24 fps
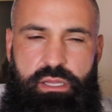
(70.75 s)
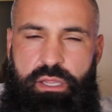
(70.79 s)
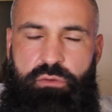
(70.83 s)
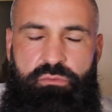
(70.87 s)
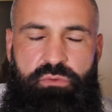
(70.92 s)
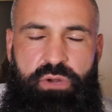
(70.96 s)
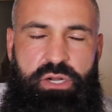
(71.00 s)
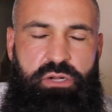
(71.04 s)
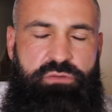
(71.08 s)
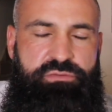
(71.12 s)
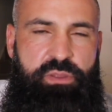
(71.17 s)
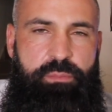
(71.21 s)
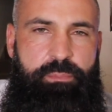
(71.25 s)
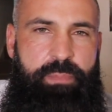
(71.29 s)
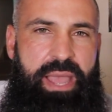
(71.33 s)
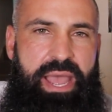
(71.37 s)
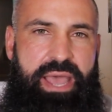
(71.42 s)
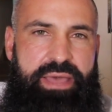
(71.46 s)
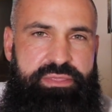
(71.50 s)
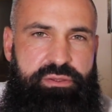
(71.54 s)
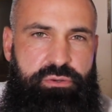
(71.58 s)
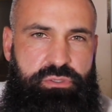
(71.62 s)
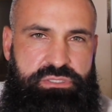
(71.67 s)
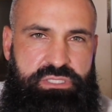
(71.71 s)
right off the
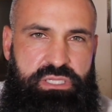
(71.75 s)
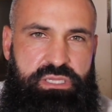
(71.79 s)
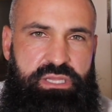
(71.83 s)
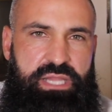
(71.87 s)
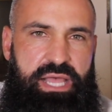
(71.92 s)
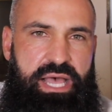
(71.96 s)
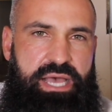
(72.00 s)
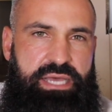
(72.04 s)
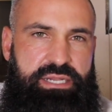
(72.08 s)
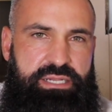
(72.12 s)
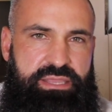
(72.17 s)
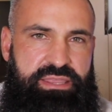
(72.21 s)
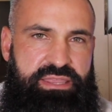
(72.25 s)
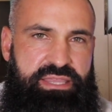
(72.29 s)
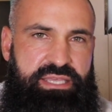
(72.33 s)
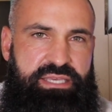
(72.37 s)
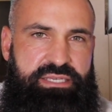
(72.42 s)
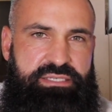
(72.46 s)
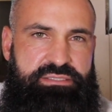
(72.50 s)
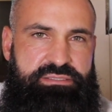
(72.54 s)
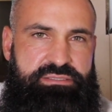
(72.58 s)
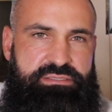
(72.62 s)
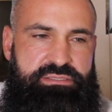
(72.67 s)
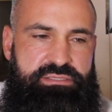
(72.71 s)
bat, there was a lot of
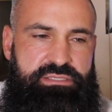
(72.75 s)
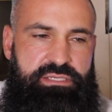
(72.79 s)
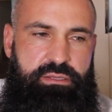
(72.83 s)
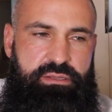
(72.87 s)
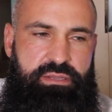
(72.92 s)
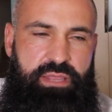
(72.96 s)
things